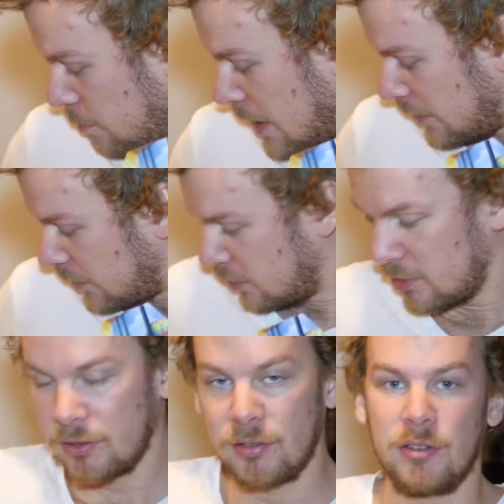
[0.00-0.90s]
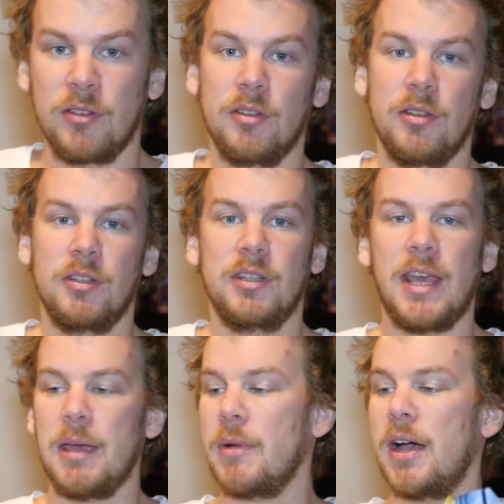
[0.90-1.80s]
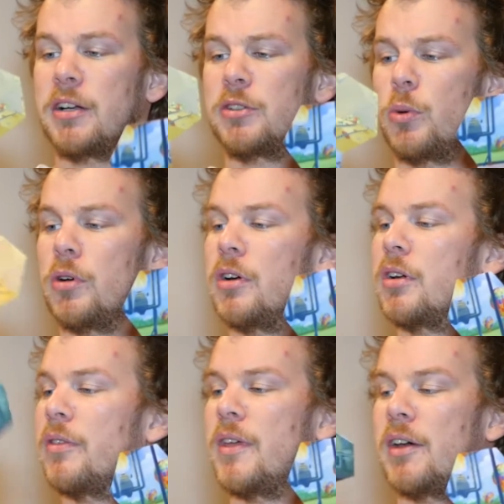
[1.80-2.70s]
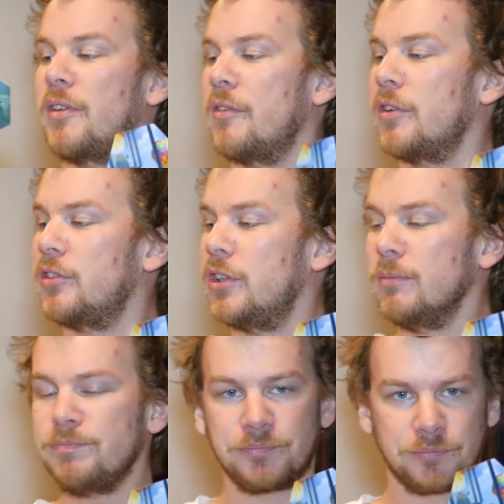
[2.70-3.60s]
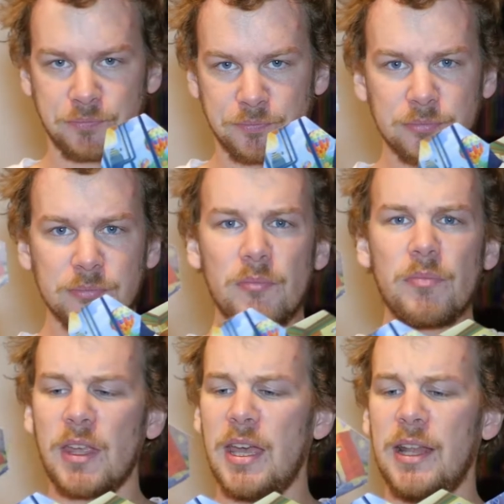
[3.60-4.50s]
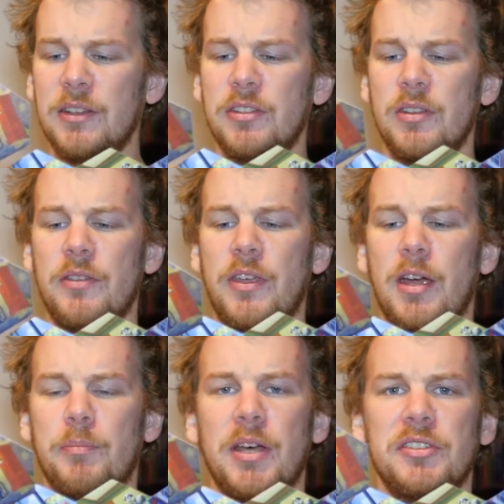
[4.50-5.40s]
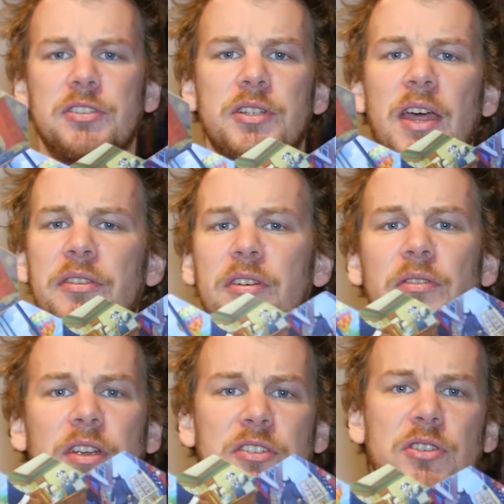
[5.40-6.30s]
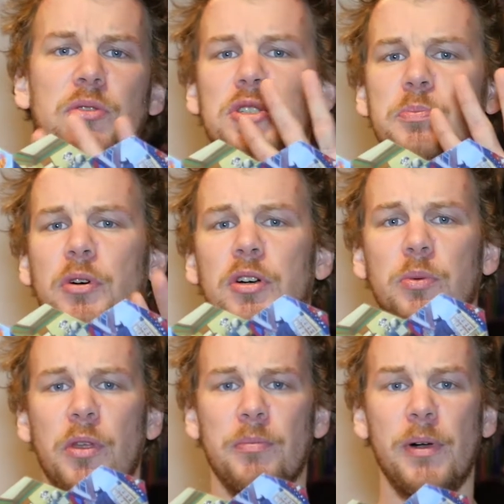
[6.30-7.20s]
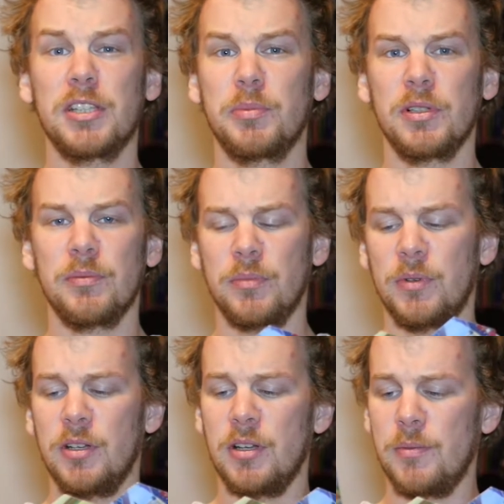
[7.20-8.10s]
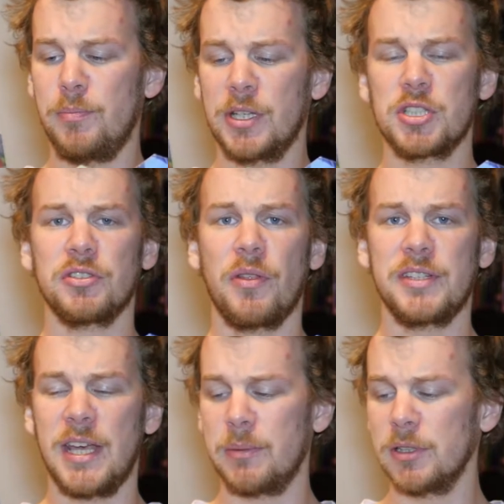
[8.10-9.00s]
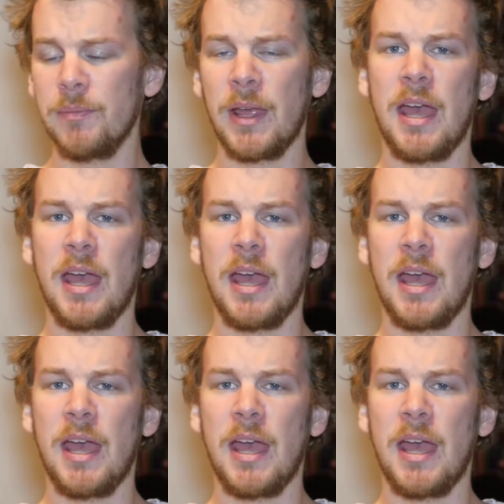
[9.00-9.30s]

best game artwork that I've ever seen. And they are puzzled together. There's a huge board with multiple pictures on the table,